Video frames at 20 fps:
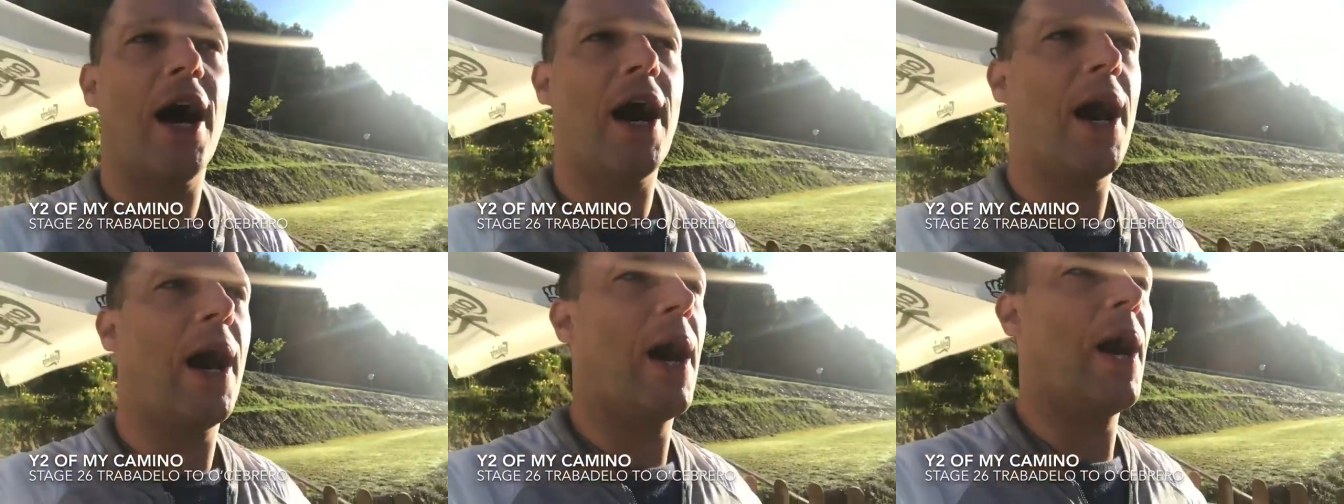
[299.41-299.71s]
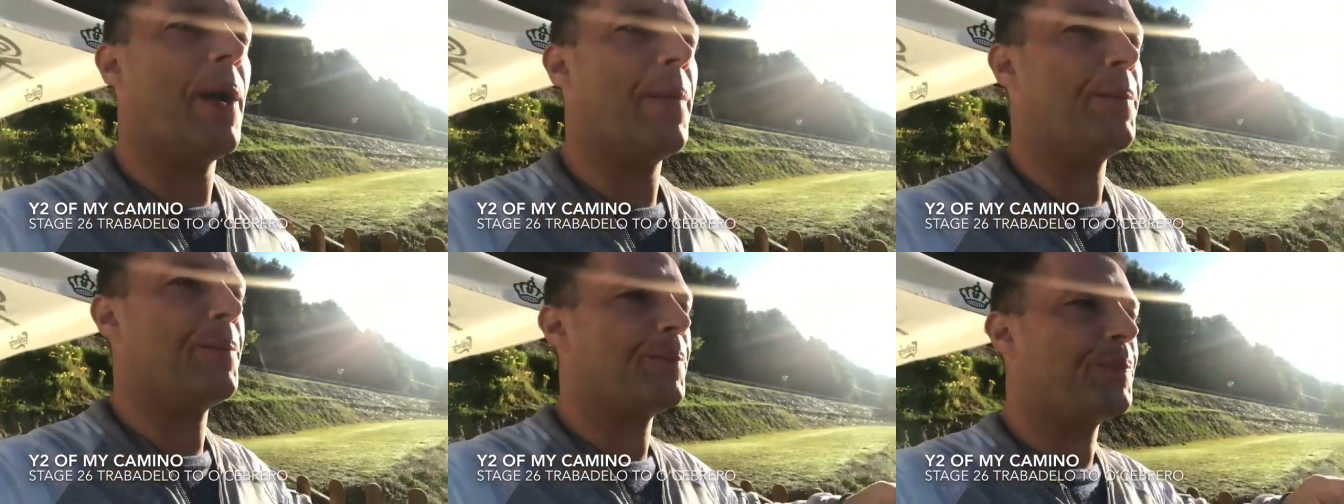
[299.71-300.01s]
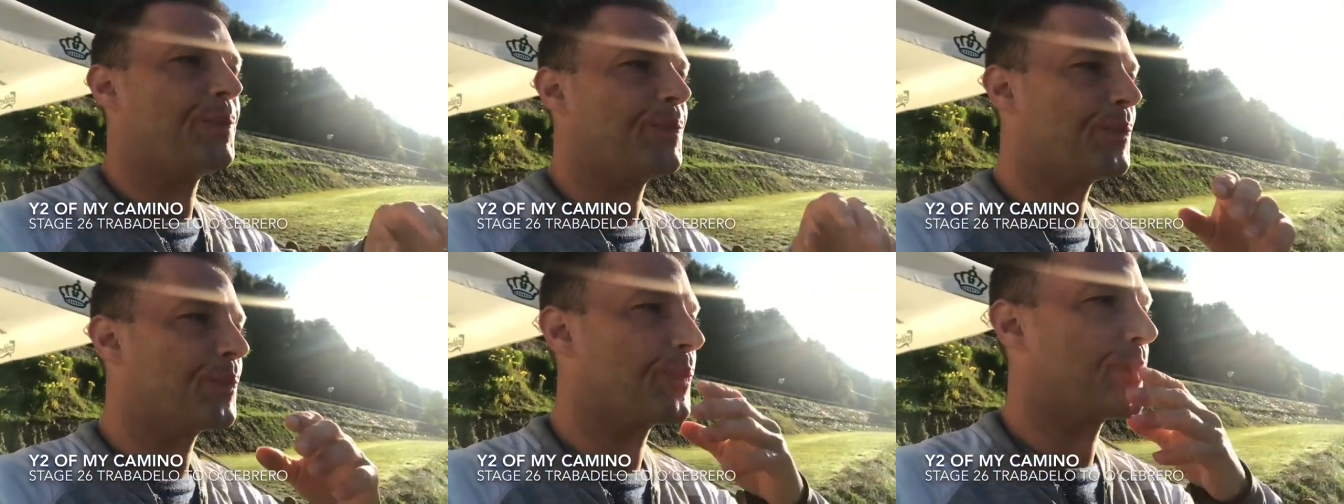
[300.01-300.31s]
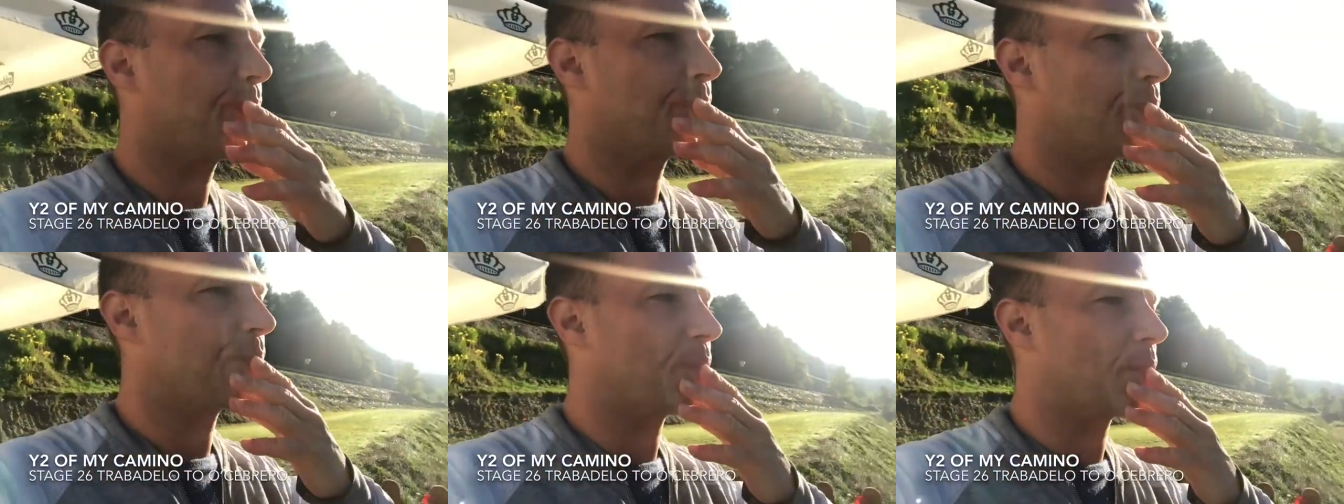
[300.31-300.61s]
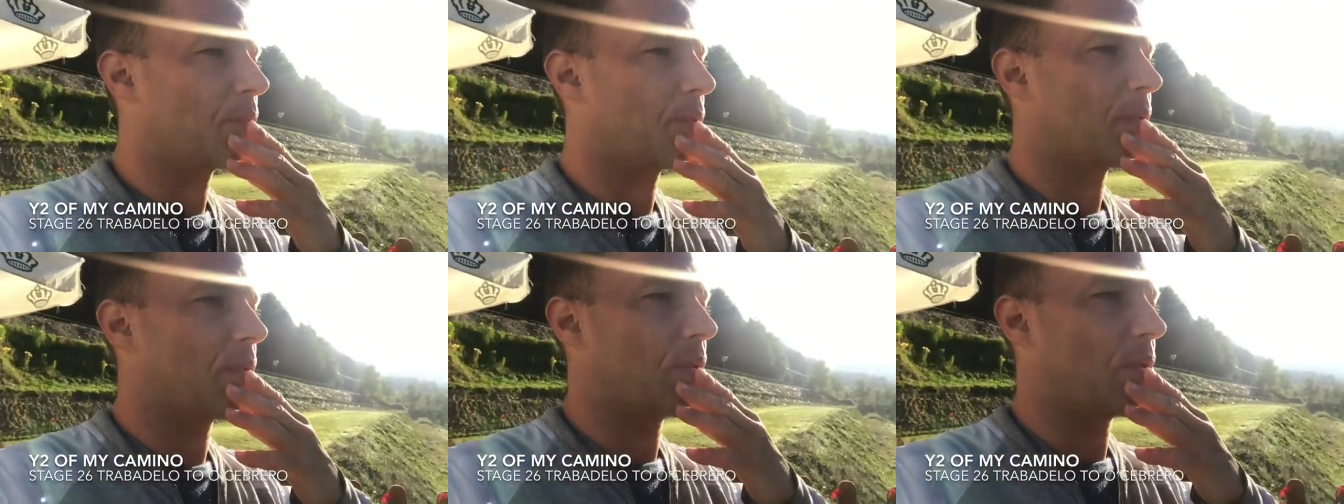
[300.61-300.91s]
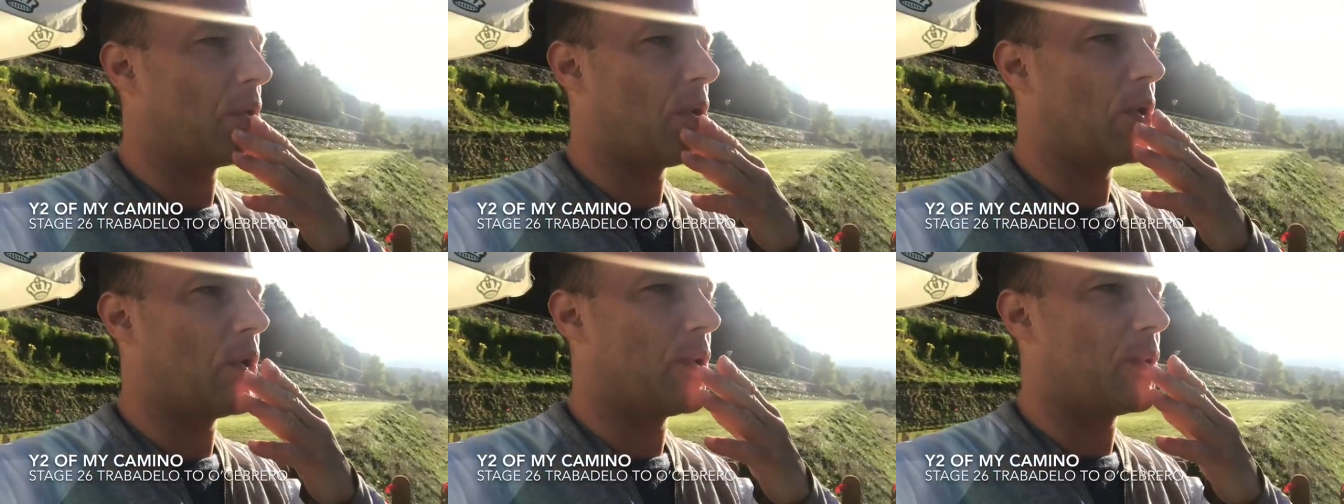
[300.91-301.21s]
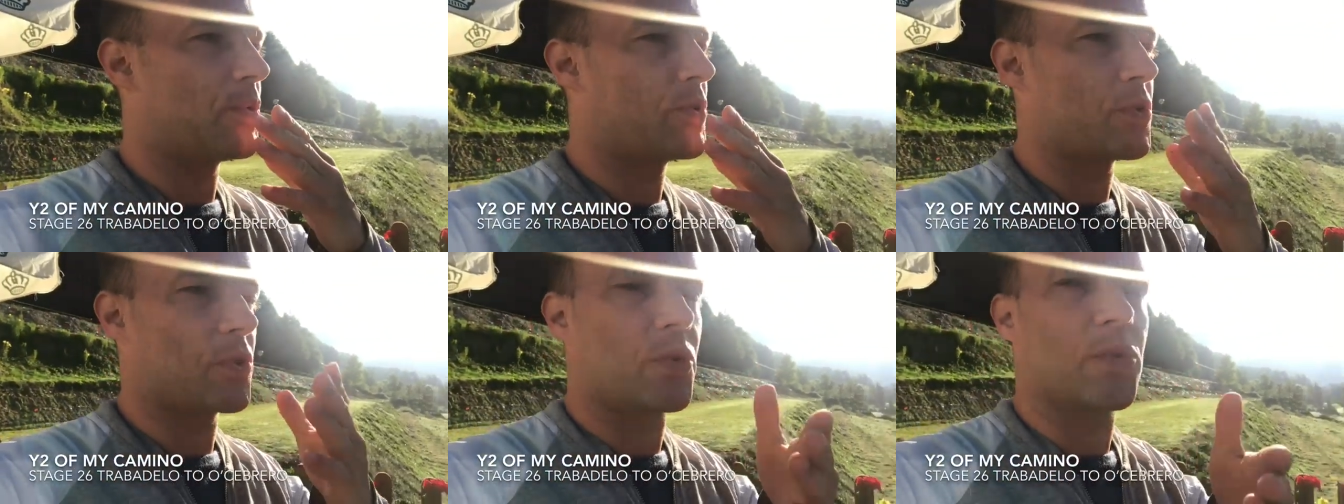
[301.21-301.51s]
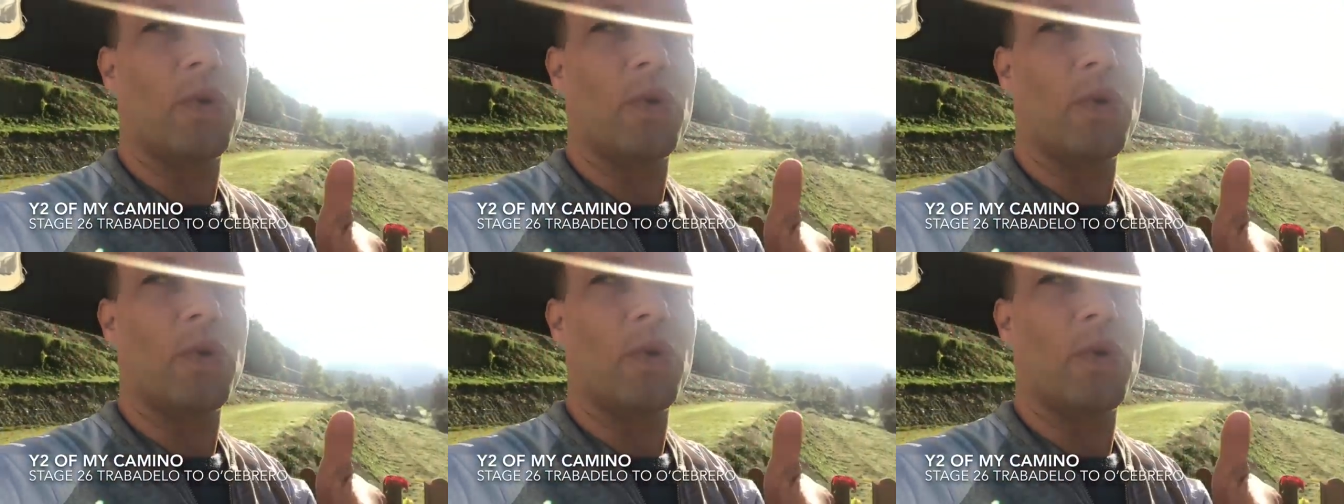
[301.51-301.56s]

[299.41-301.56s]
um, or took